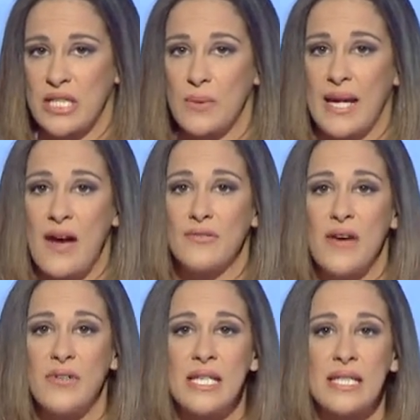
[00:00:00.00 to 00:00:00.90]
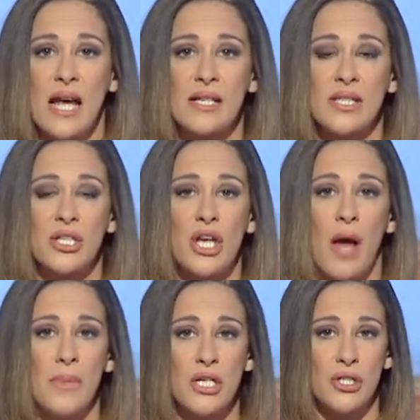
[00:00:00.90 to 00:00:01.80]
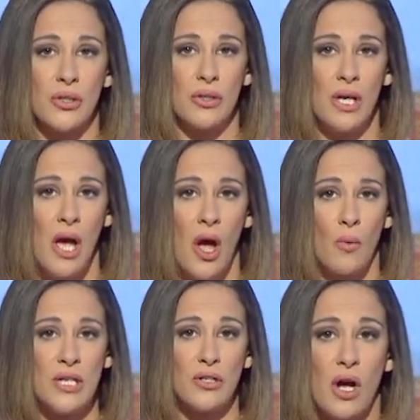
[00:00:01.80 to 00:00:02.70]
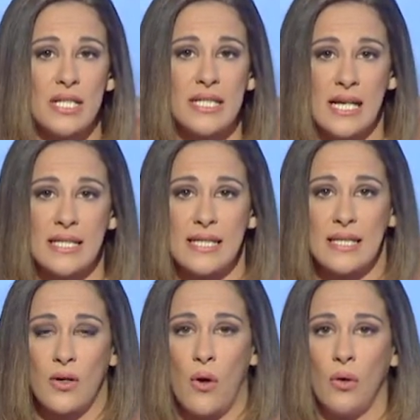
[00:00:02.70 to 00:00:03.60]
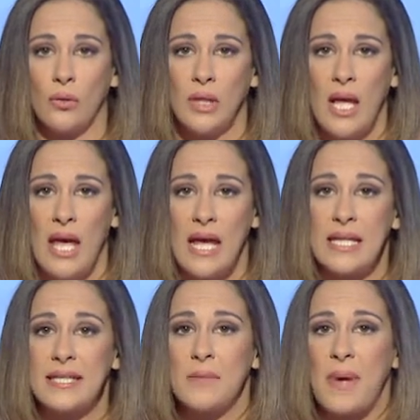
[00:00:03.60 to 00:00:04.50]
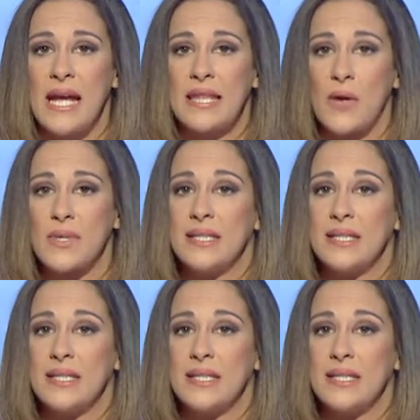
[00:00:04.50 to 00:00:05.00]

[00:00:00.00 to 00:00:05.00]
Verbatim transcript: we have never discussed the Cham issue. We do discuss this at all. In this debate, there was